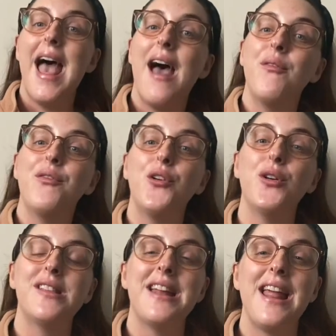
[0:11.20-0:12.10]
And
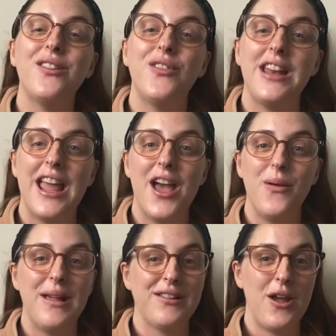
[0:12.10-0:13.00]
for today's video,
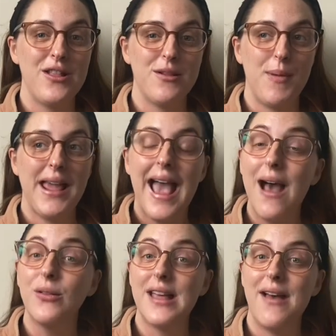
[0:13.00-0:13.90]
it's going to be
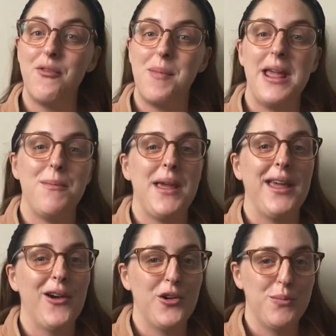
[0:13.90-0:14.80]
how to have a
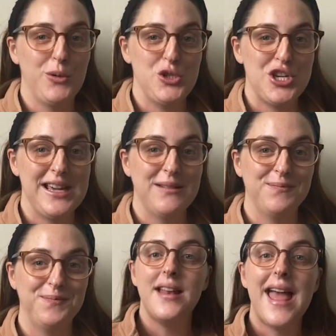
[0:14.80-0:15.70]
baby on a budget.
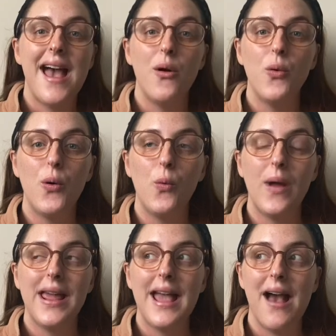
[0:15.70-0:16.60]
Now,
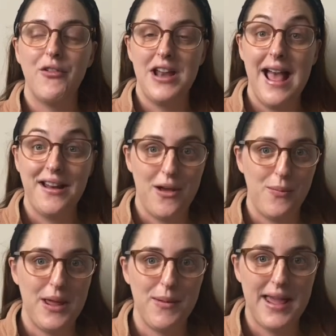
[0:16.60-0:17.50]
we haven't had our
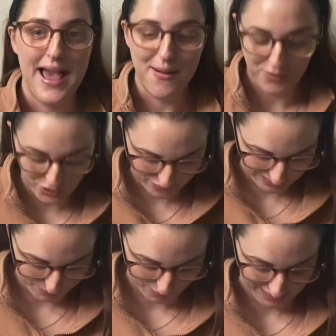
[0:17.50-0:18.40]
baby yet. I'm
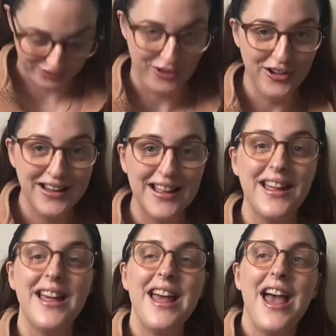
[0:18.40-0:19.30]
currently pregnant,
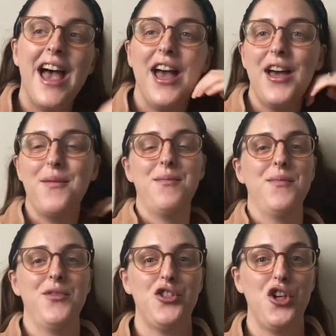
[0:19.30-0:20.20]

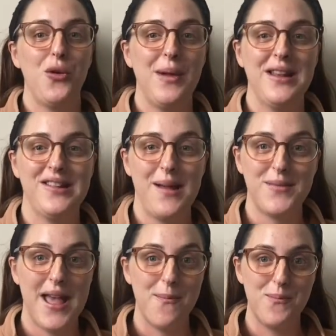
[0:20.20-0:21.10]
due in
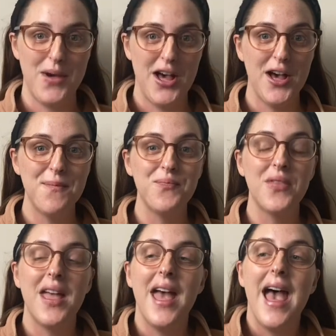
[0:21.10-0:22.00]
September.
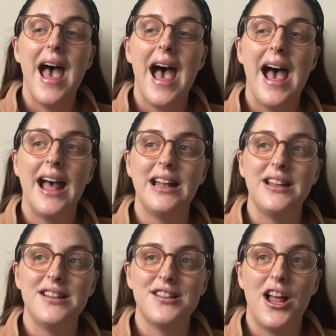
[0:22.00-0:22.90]

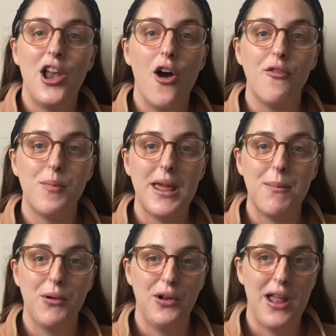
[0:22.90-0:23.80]
And a lot of
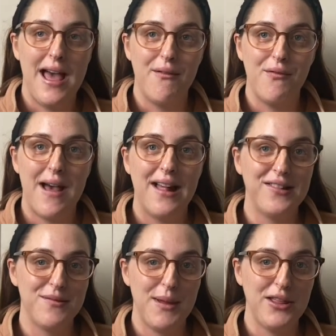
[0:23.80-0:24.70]
people have
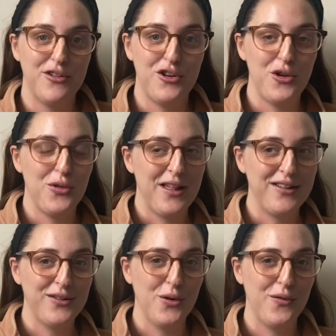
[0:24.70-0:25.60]
asked me to do this
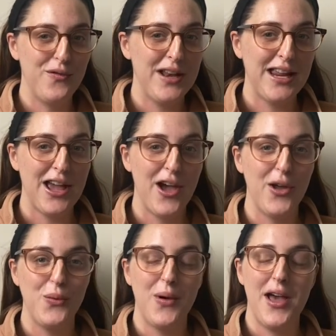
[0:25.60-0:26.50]
sort of
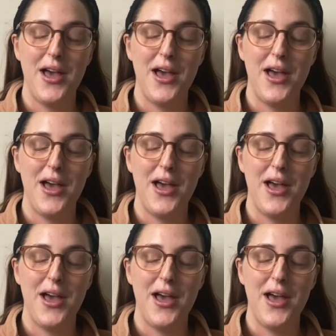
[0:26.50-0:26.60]
video